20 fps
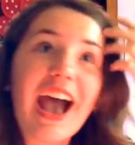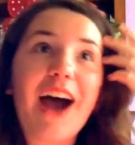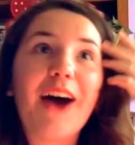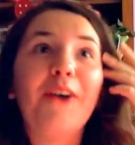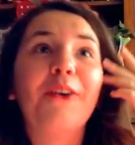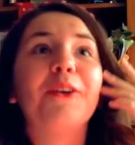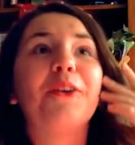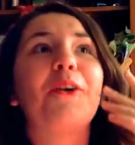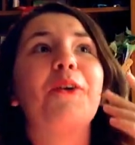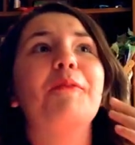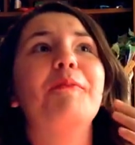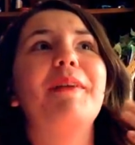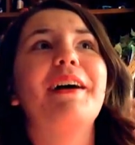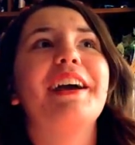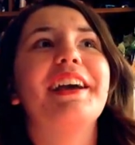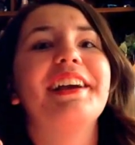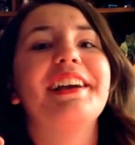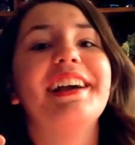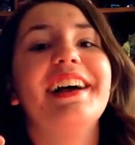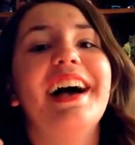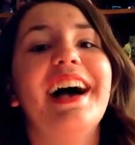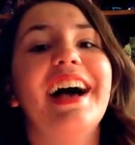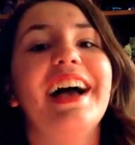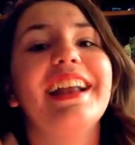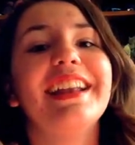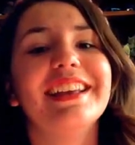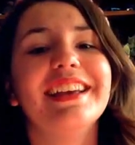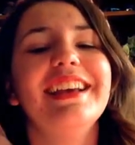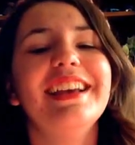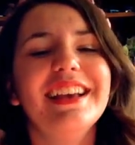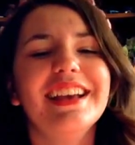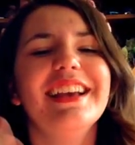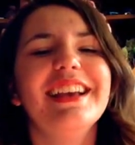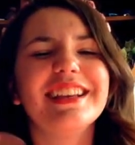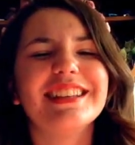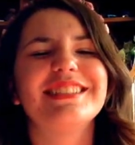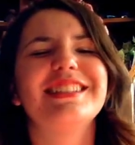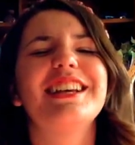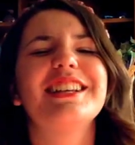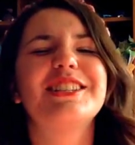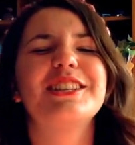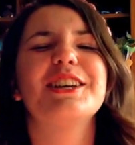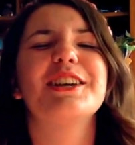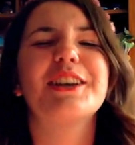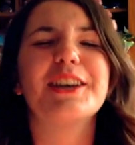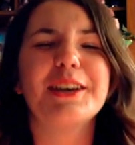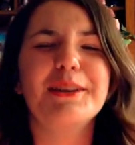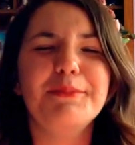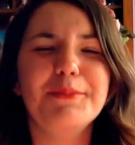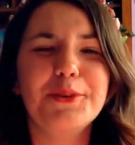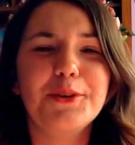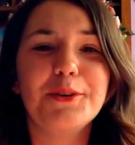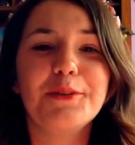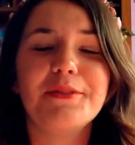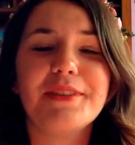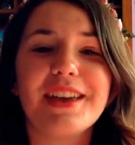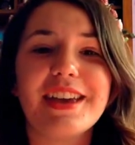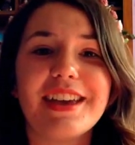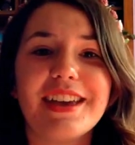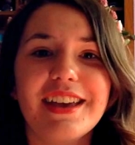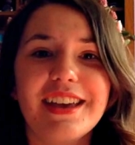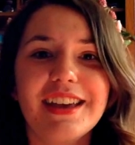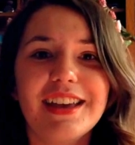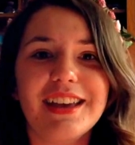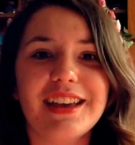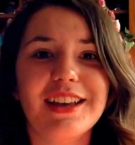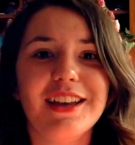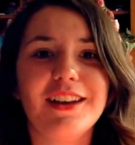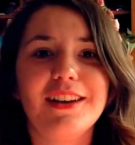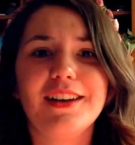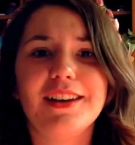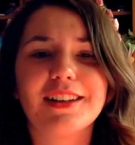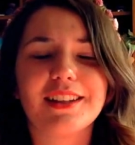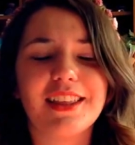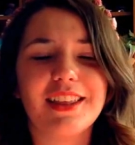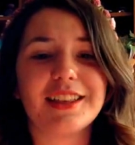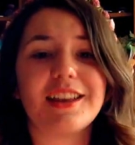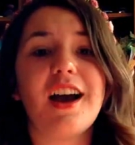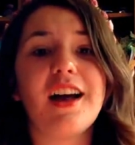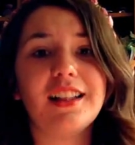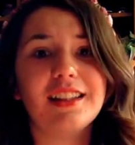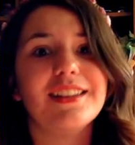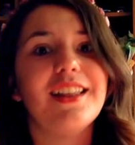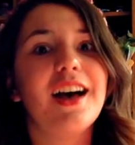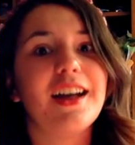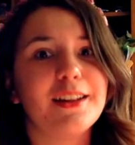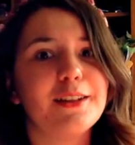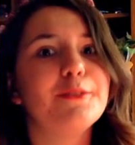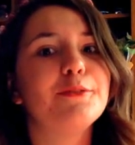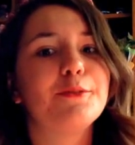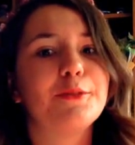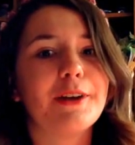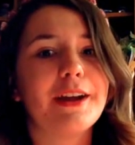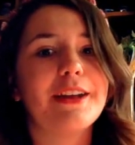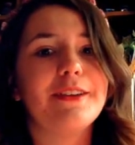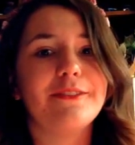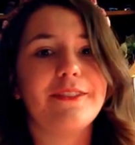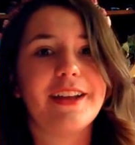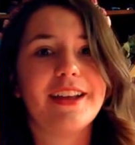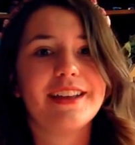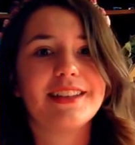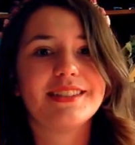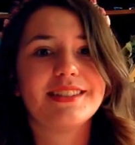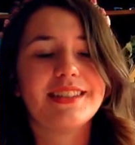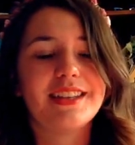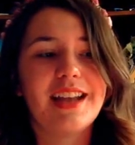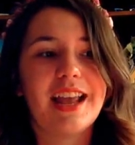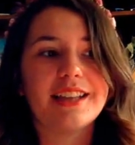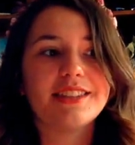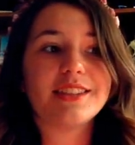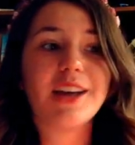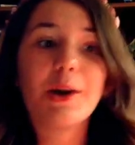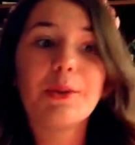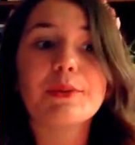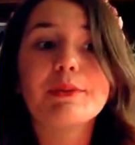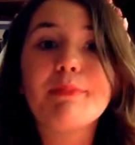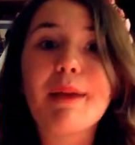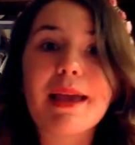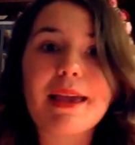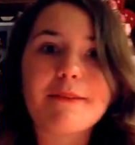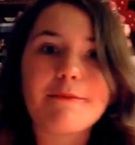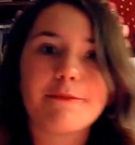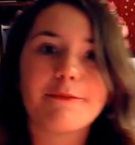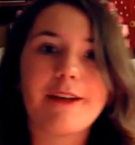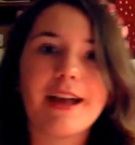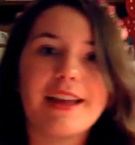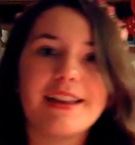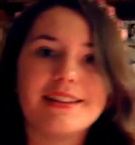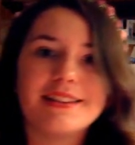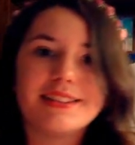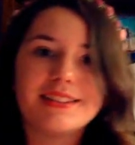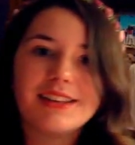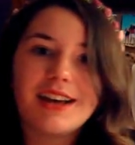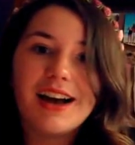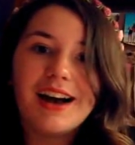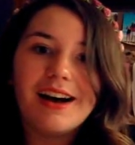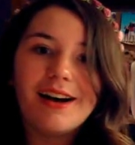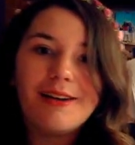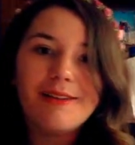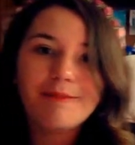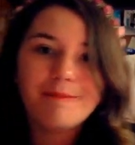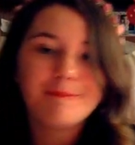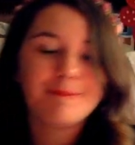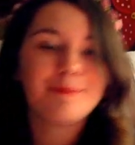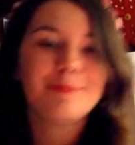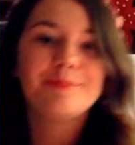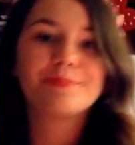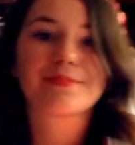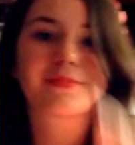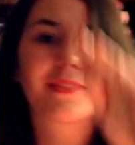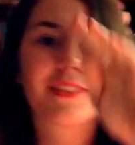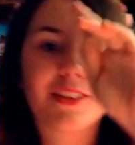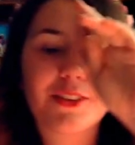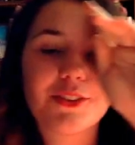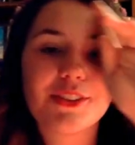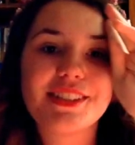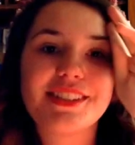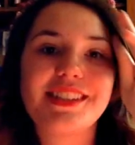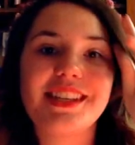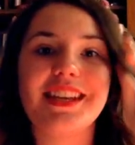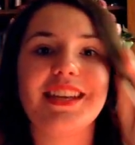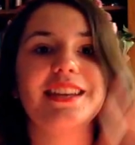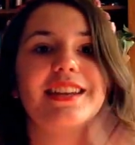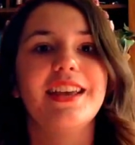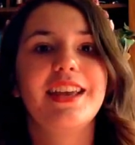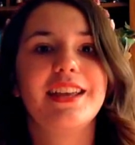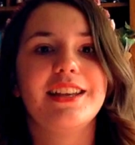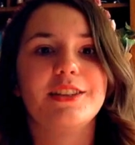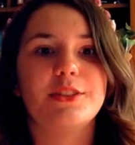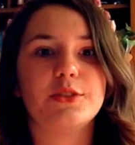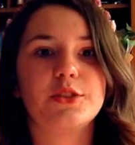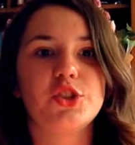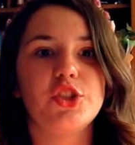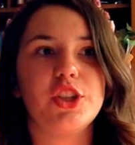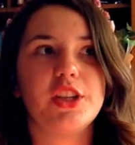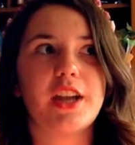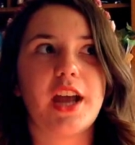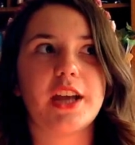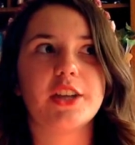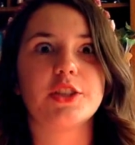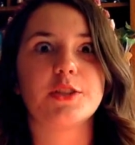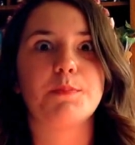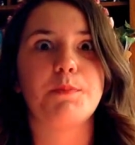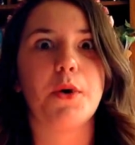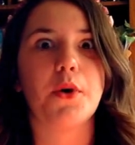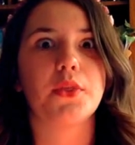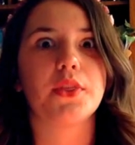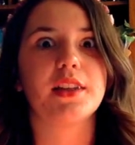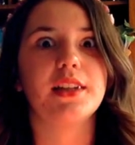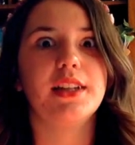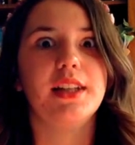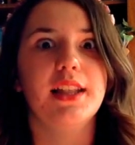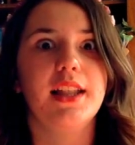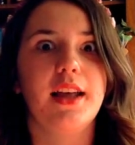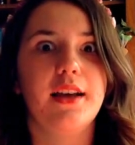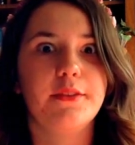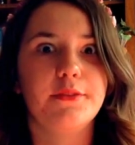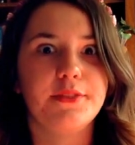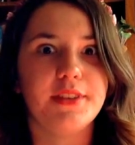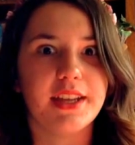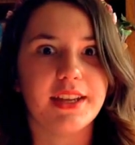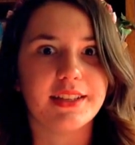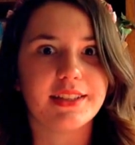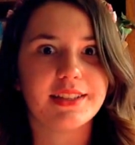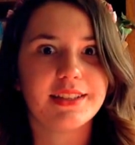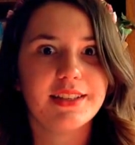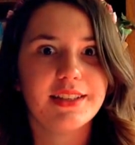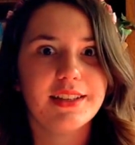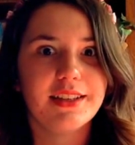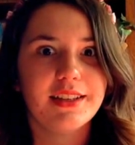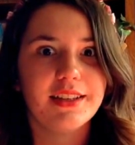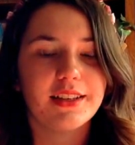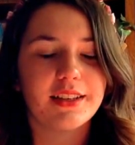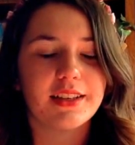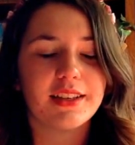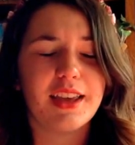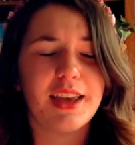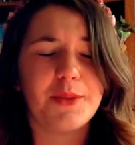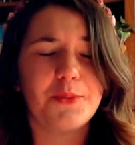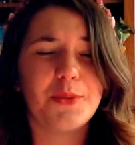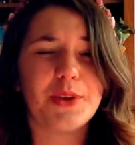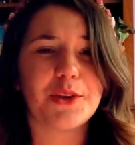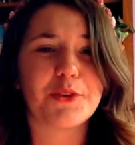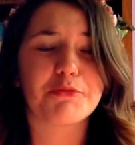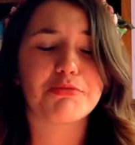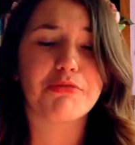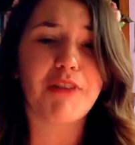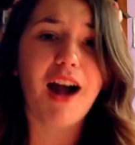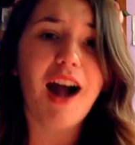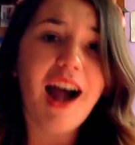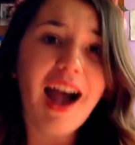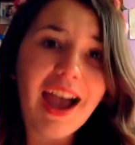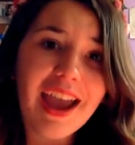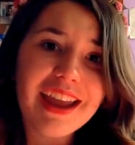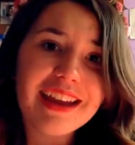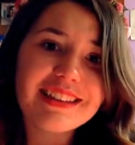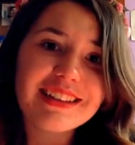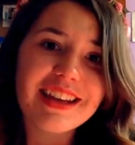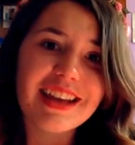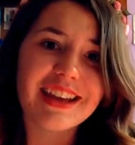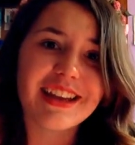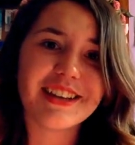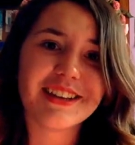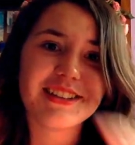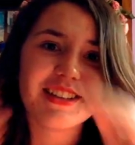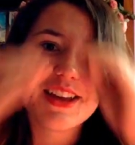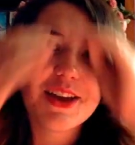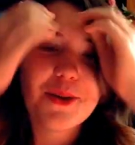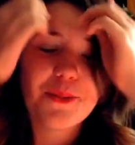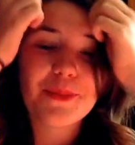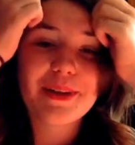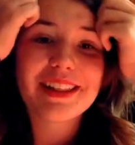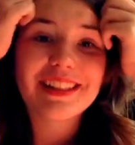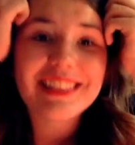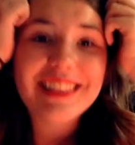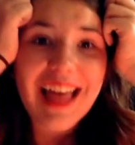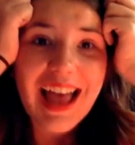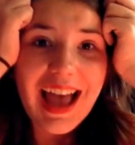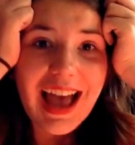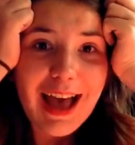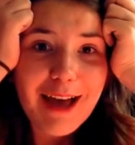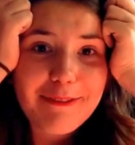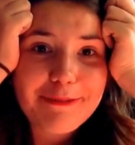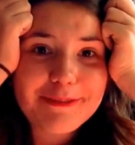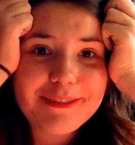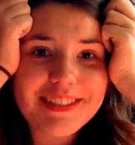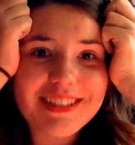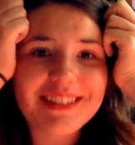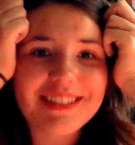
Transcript: Out! Oh my god! Such a good movie. It got a lot of great rates, and I saw it with my friend, Christine, and she and I just both loved it. And we cried, and we laughed,